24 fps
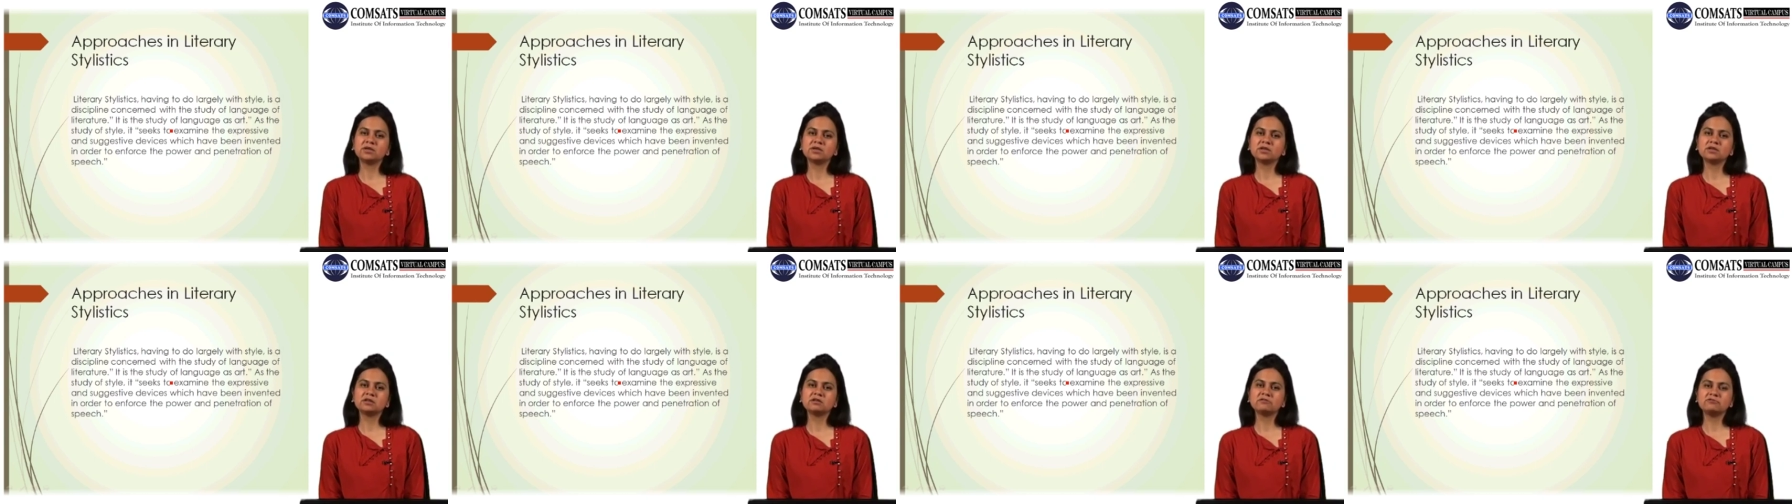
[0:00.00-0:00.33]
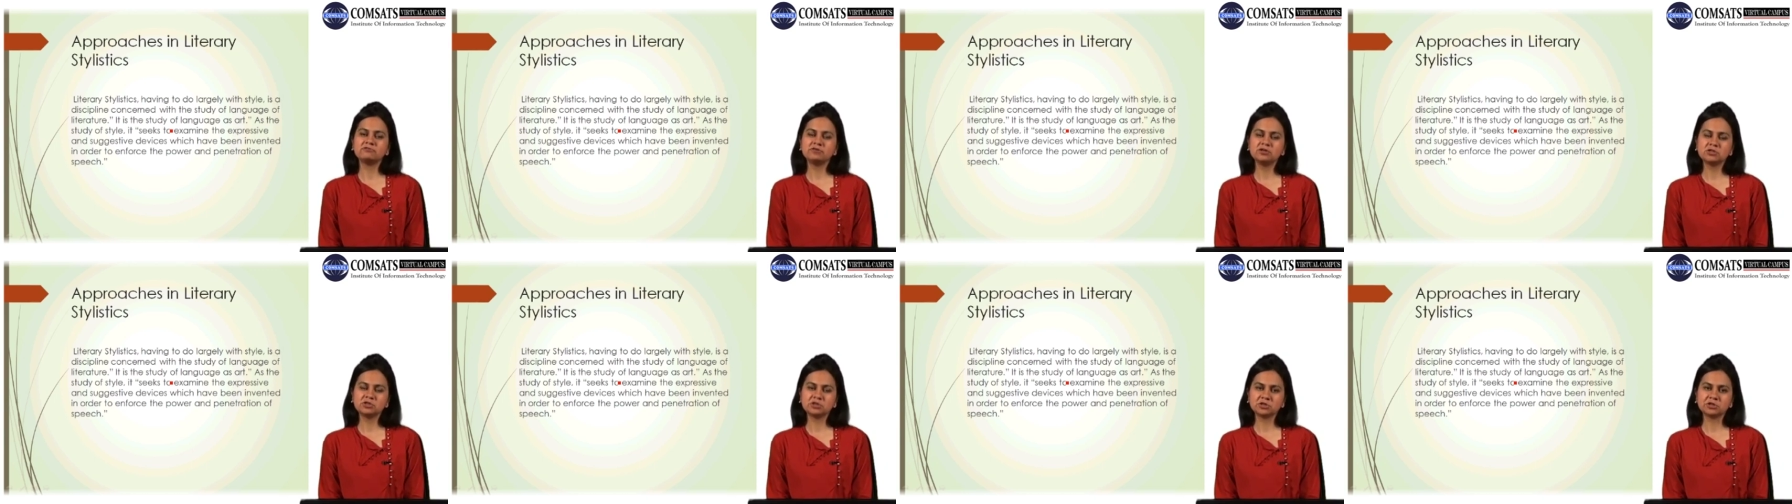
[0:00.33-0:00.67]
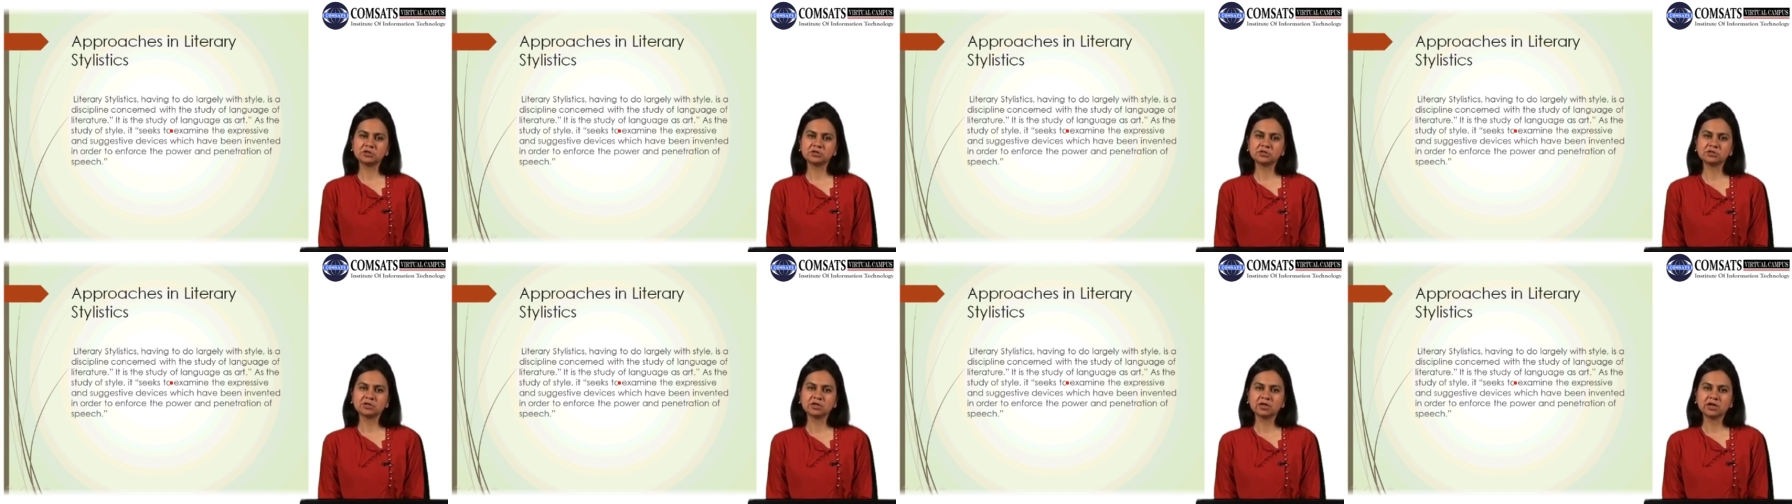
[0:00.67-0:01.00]
what are the
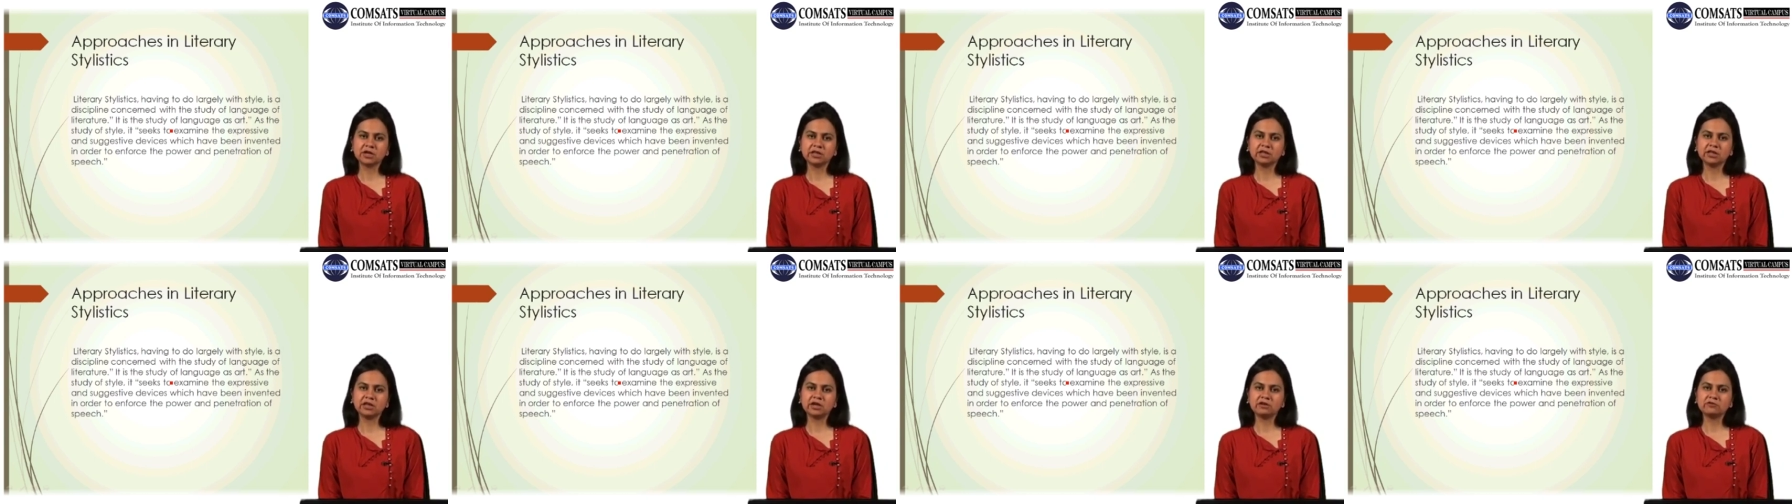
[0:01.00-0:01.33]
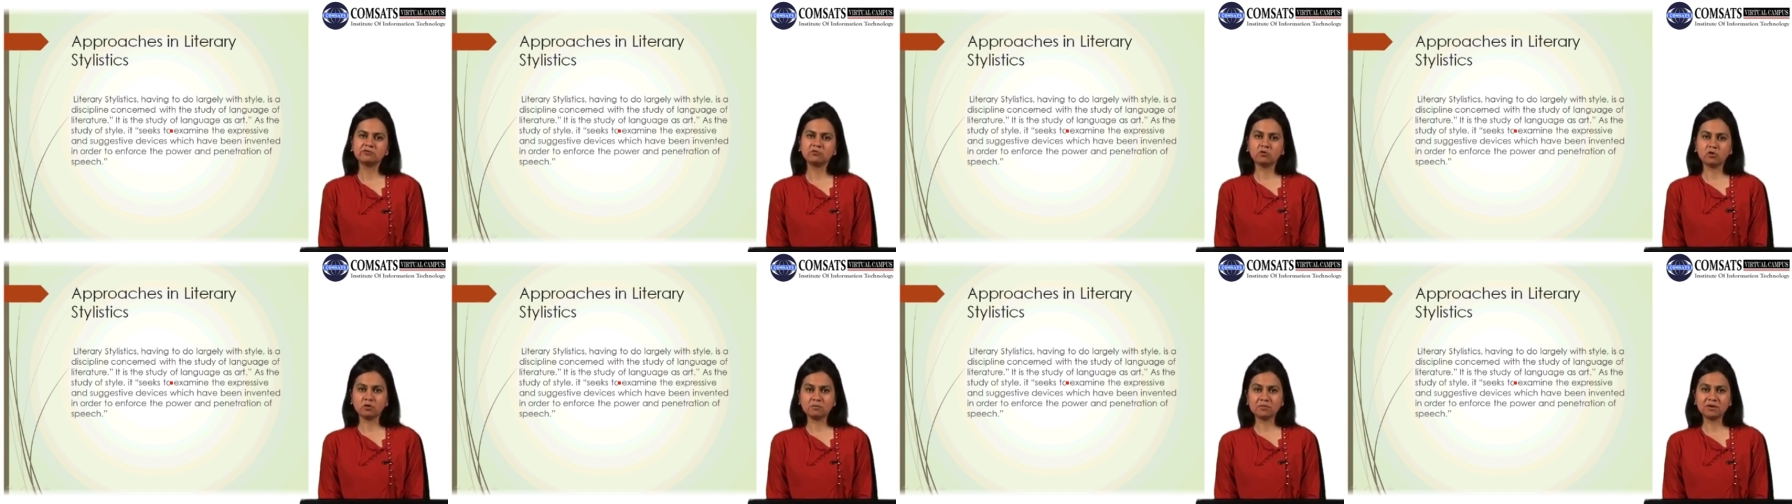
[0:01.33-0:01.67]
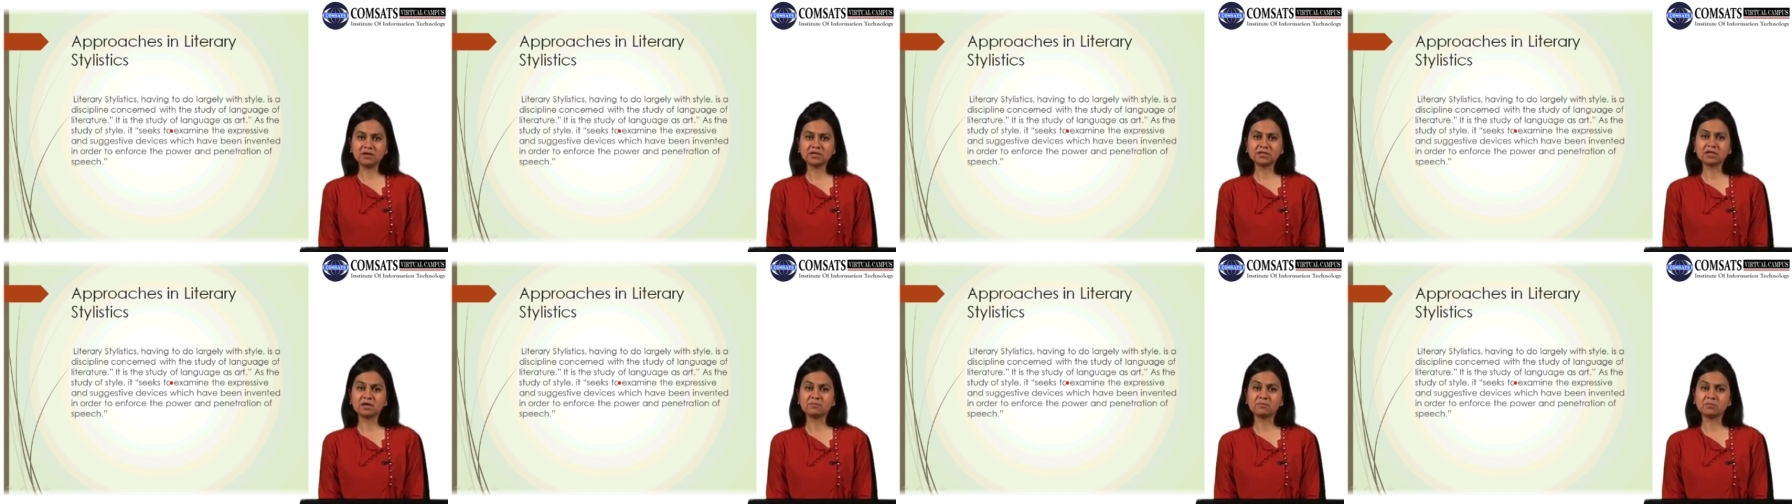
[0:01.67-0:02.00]
features that
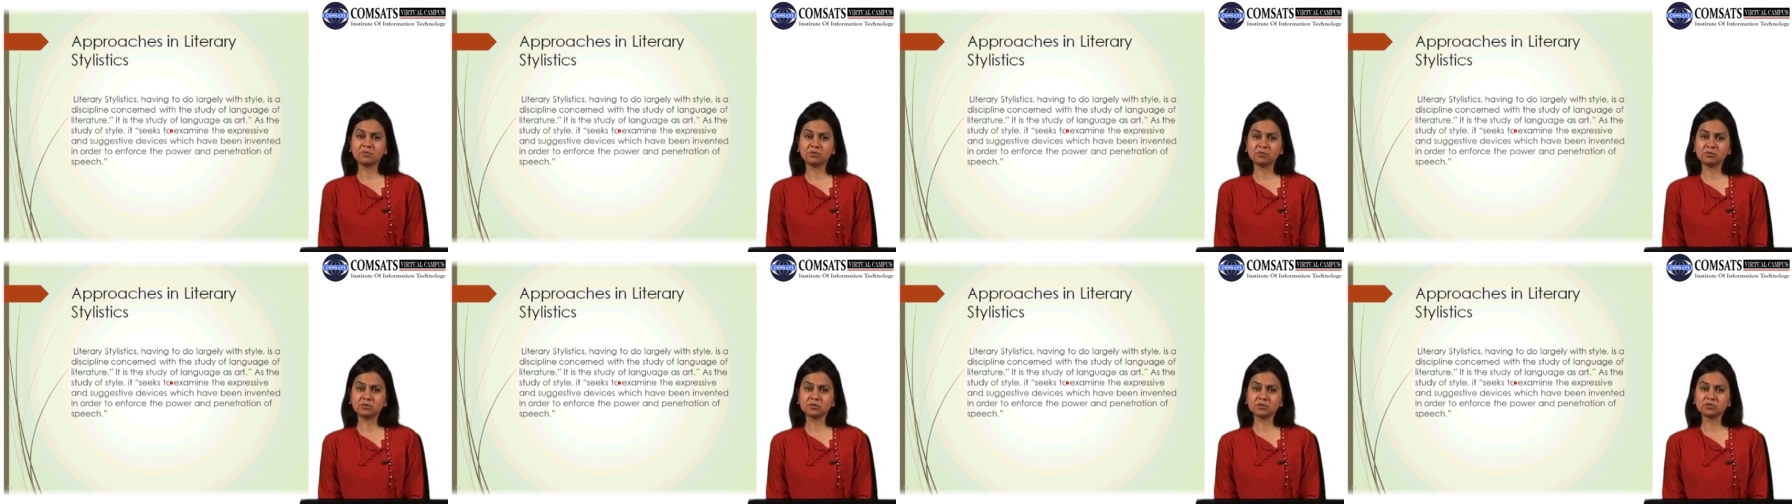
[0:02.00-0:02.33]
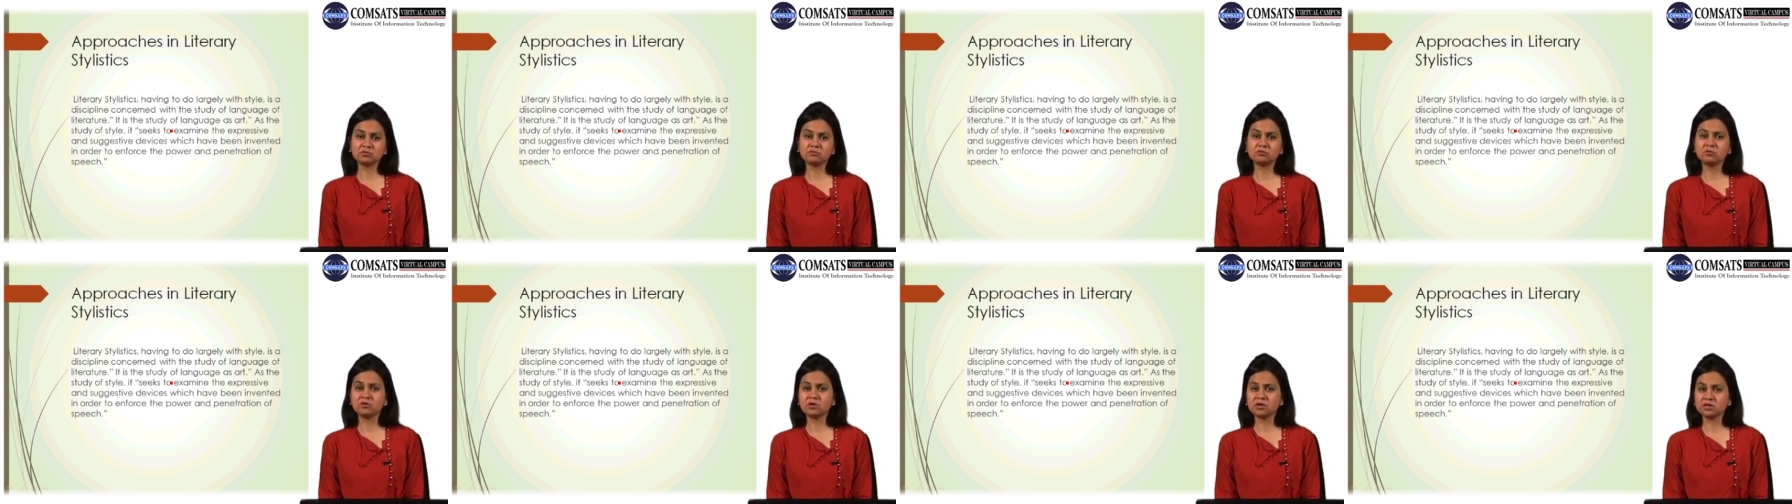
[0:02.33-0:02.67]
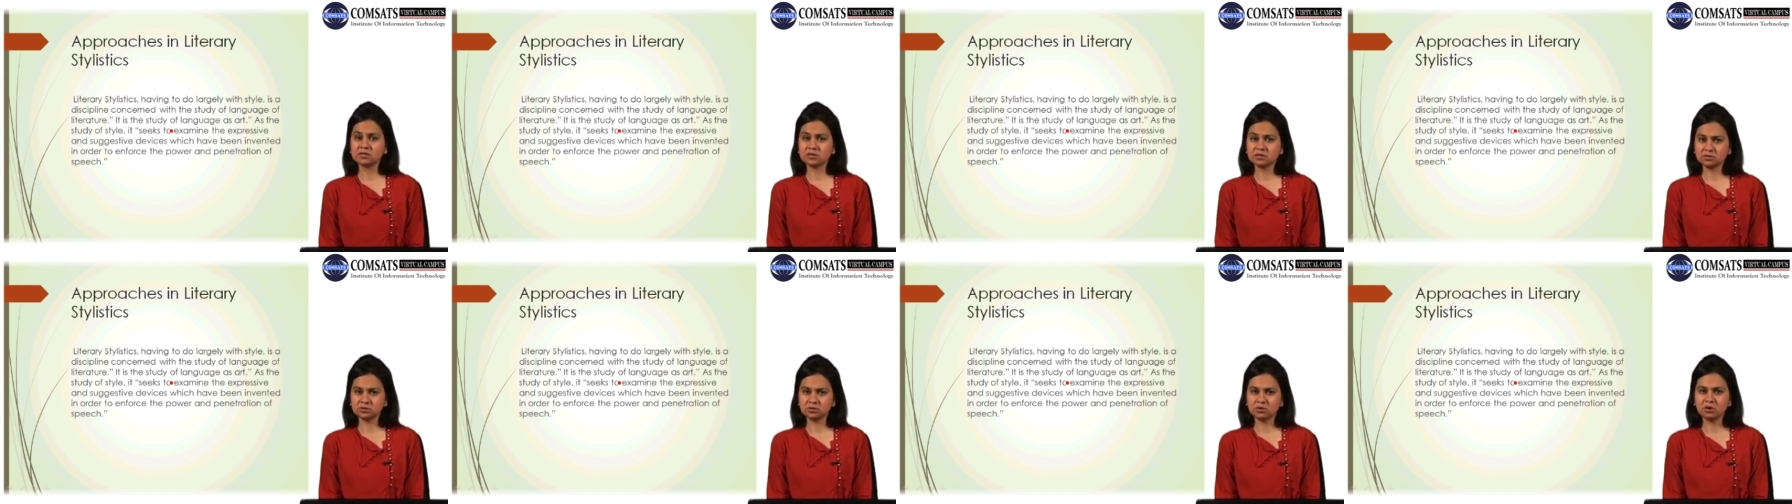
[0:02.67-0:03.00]
formalist approach
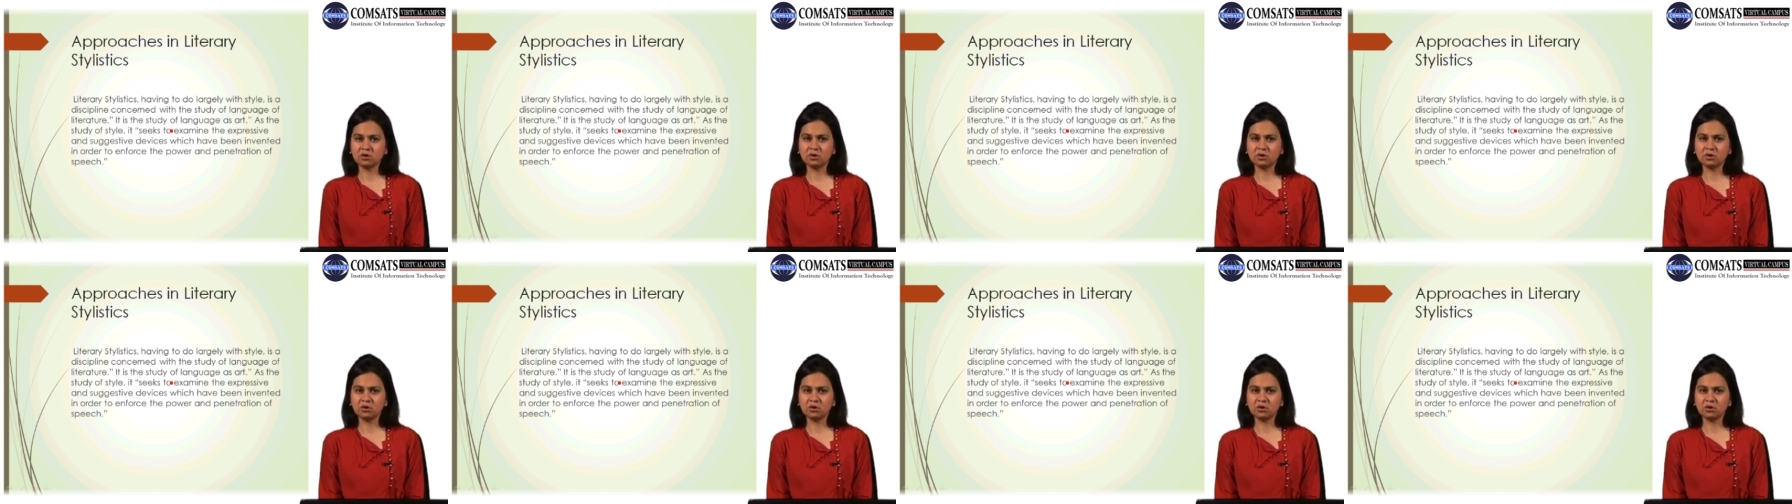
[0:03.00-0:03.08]
focuses